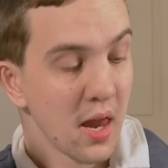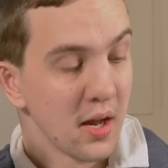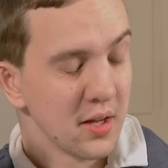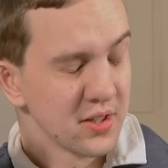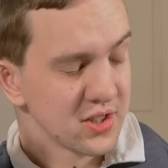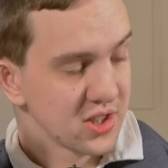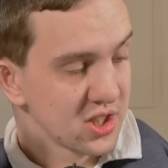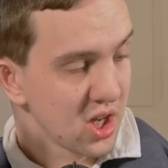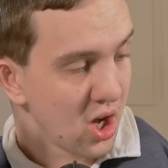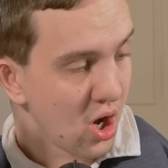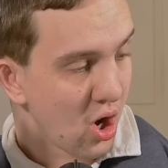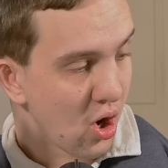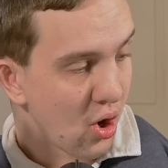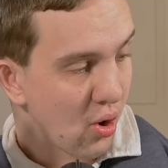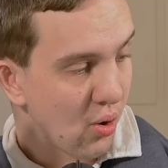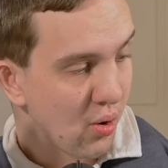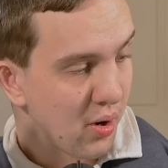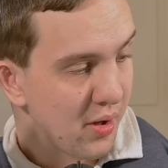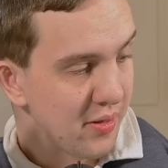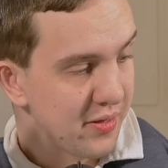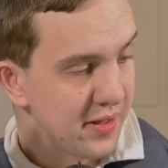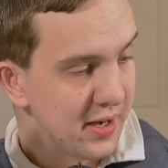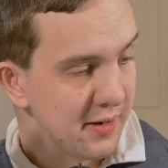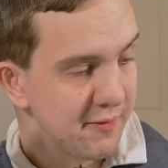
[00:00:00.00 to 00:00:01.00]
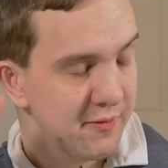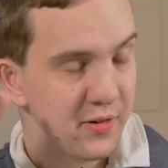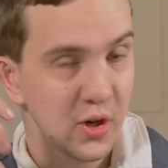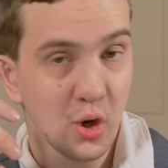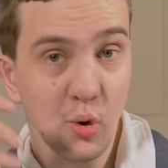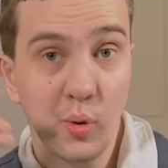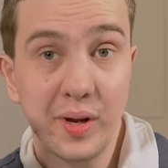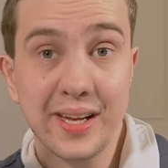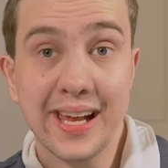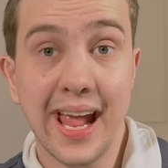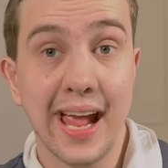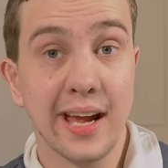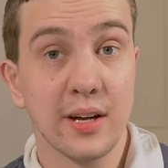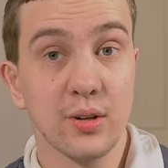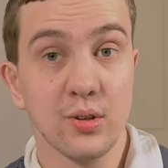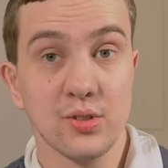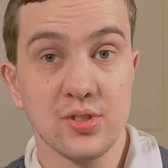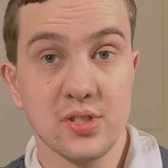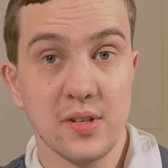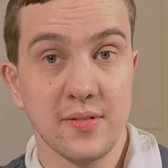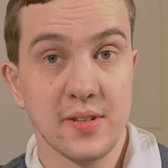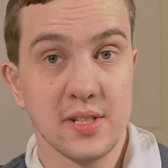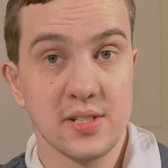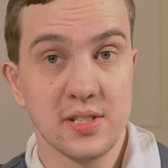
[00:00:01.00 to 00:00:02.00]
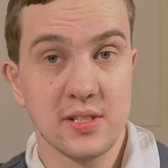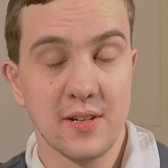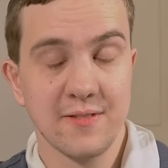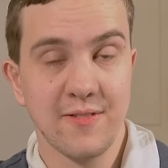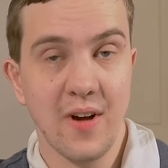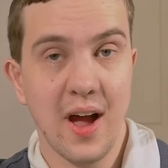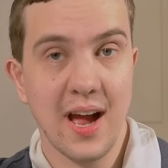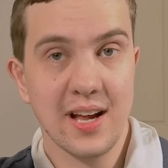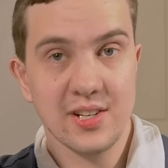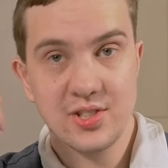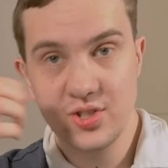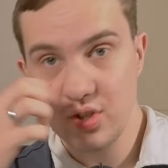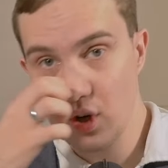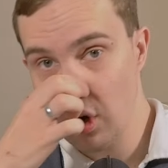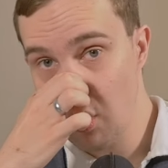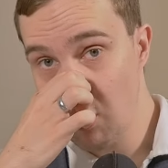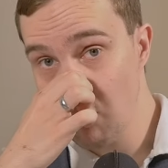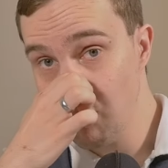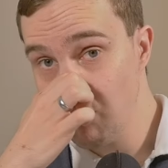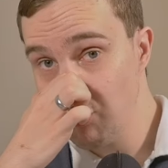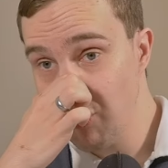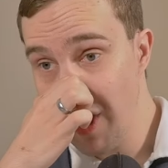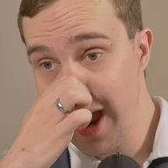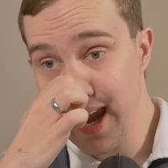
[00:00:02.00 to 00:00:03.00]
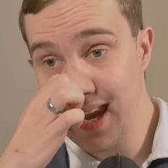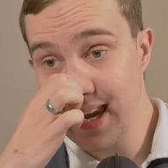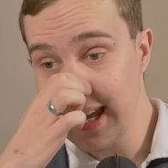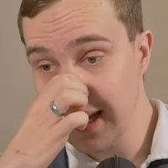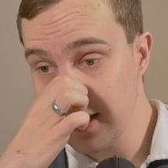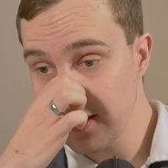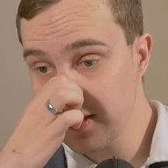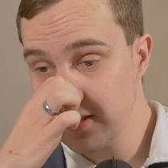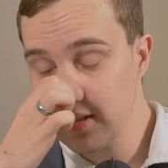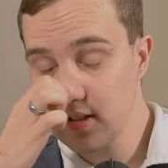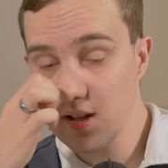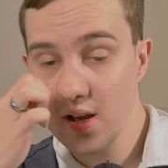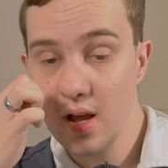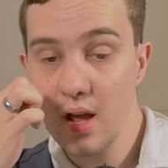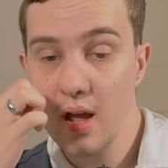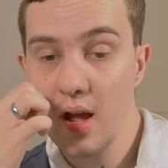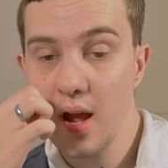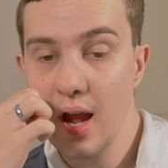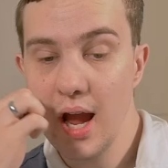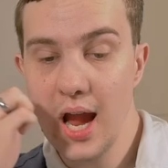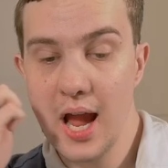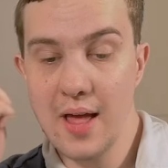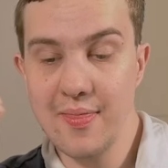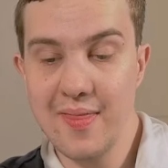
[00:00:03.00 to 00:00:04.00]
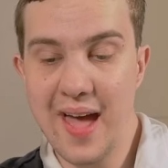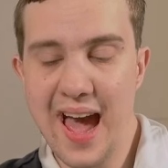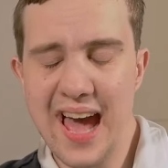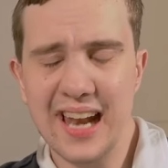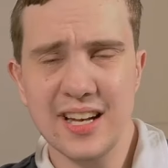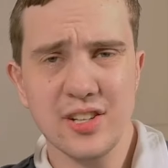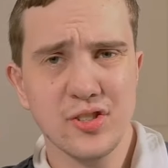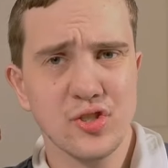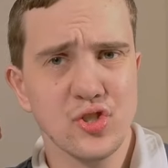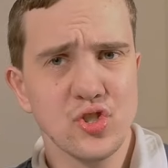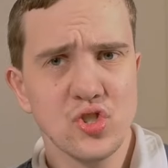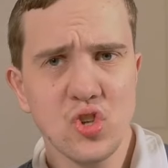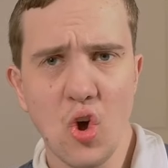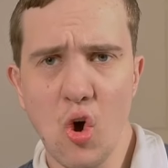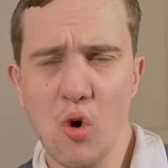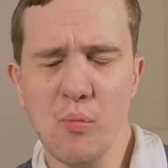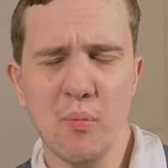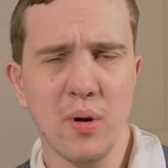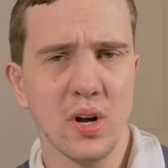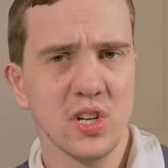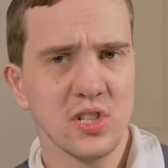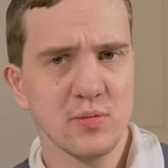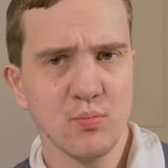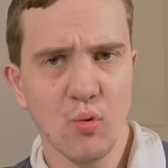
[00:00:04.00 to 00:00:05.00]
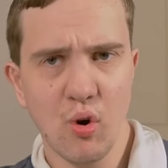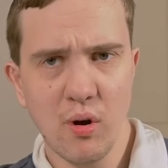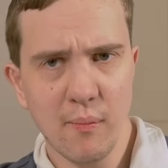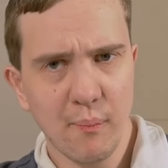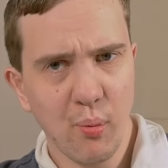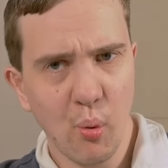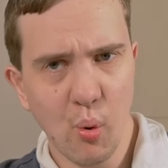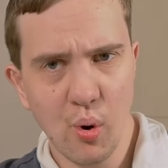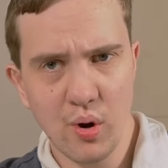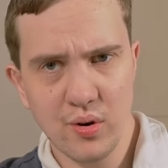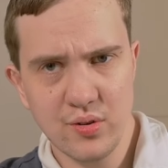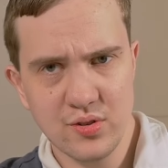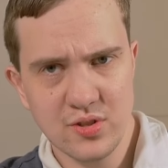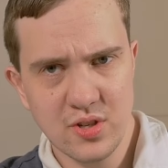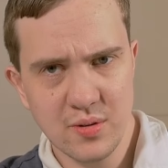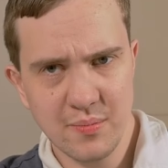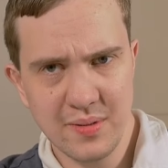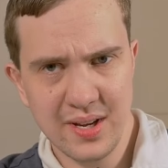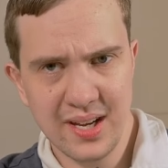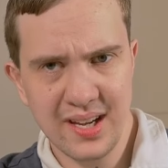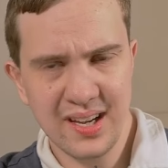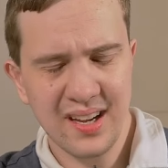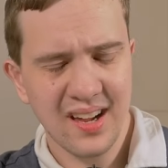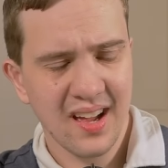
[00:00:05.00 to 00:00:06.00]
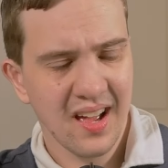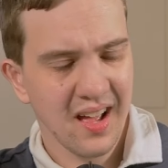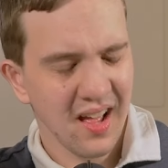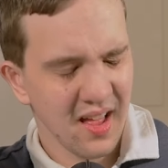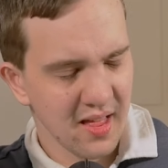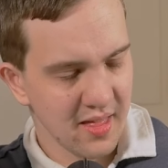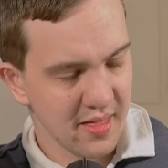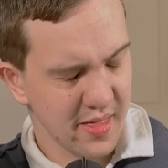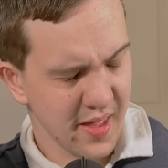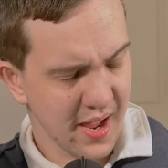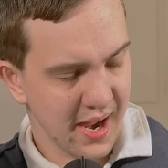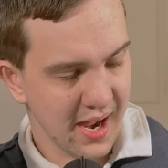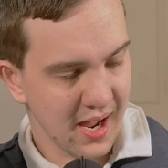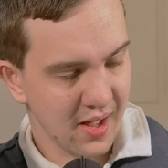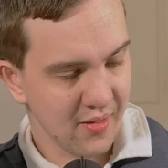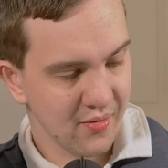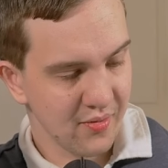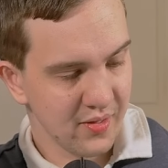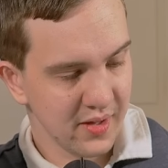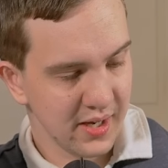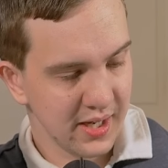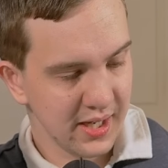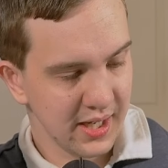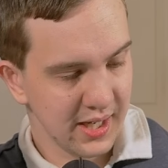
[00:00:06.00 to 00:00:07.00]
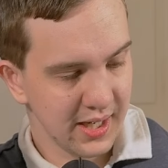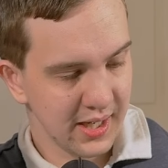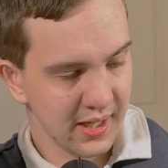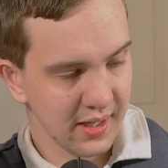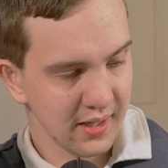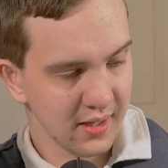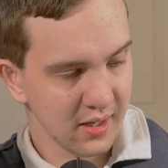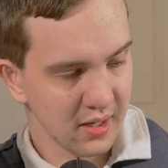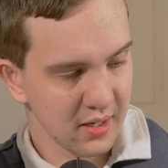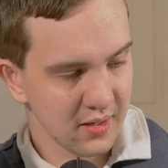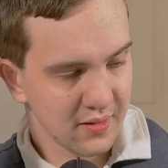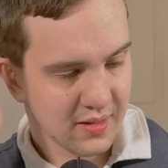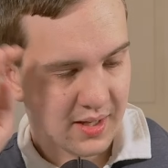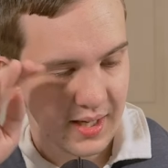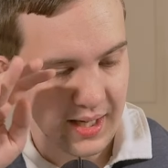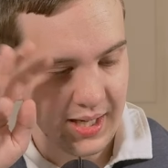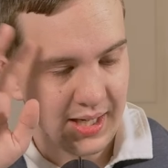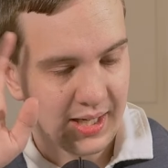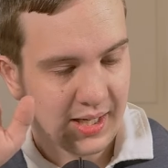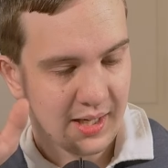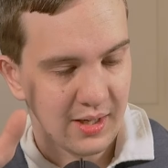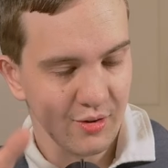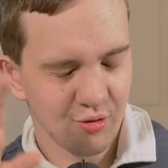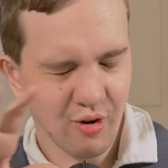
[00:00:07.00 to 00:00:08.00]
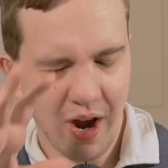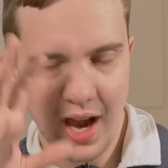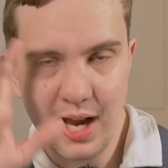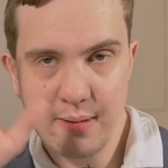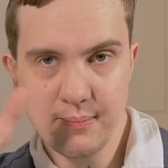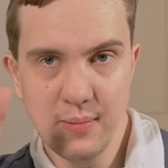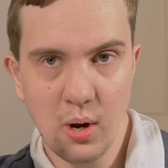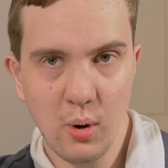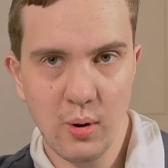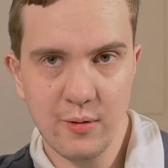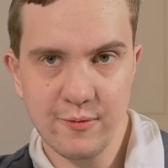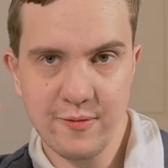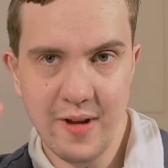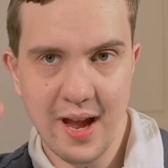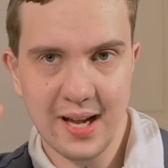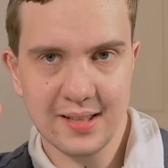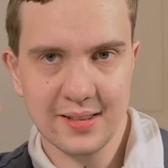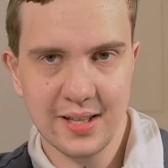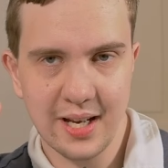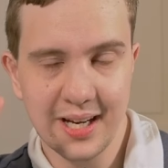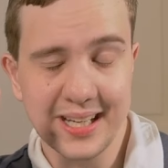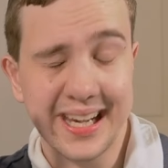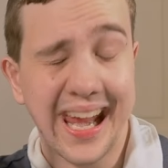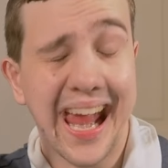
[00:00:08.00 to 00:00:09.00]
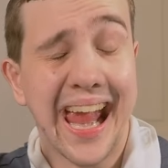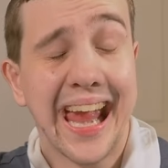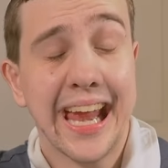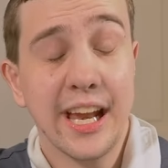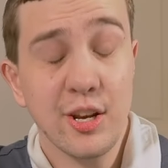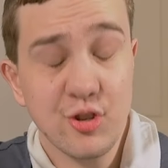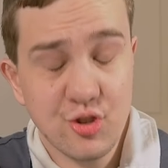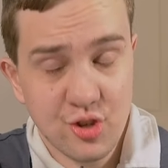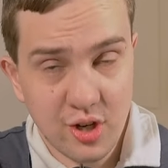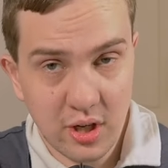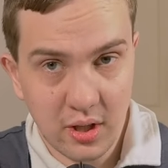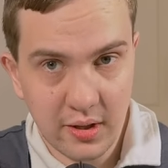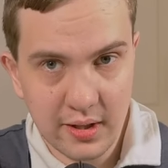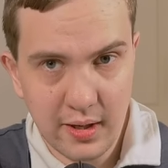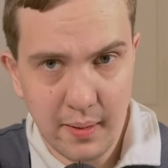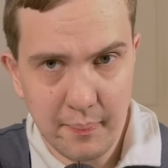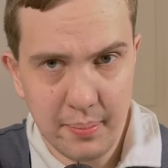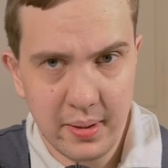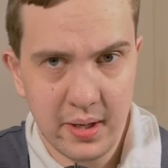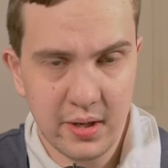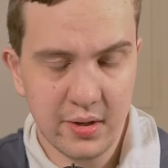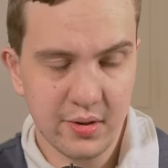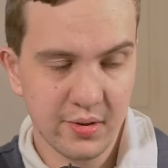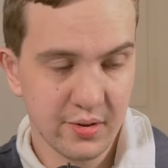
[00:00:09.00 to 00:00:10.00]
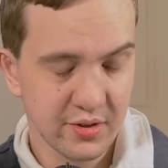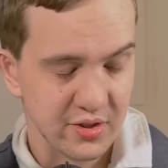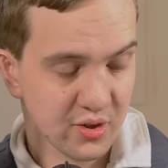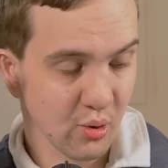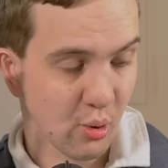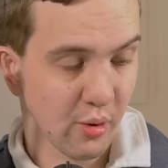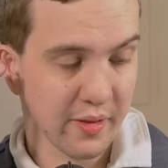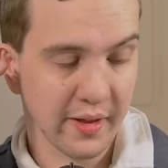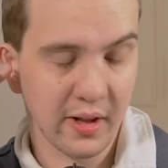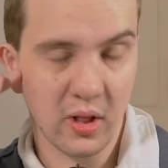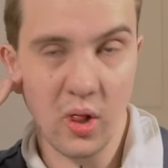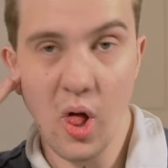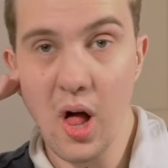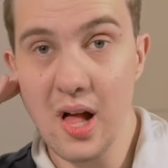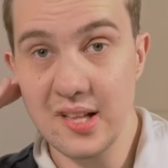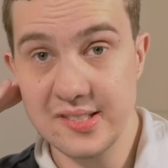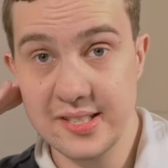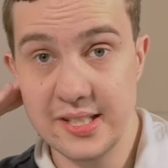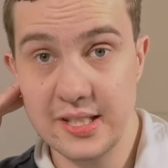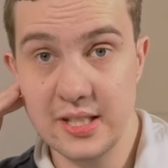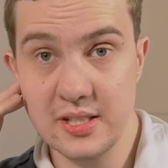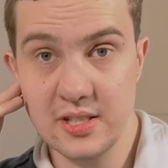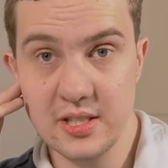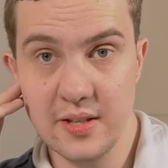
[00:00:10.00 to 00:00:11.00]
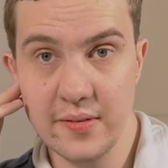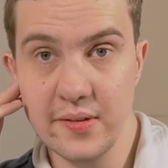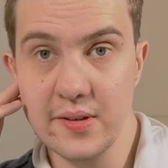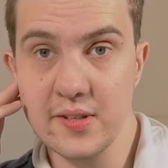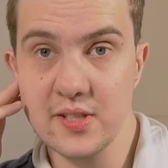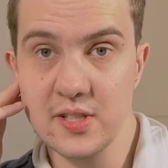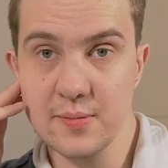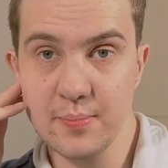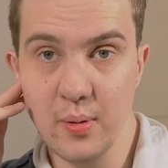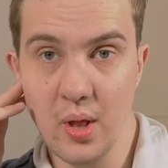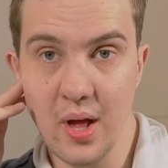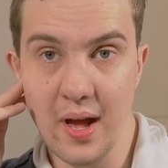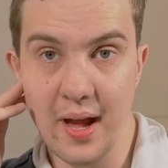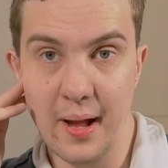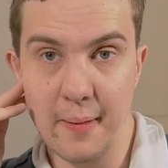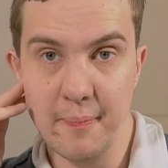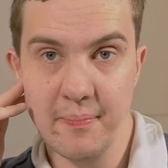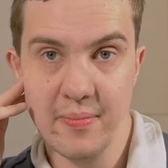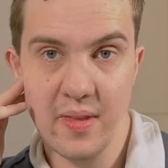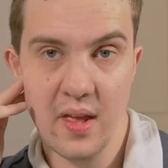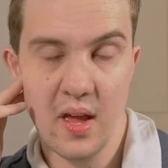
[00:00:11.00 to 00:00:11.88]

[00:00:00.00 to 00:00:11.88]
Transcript: So the viewing angles on this device are horrendous. And that is so much more important to me than the rainbow effect that occasionally appears or the glossiness of the display.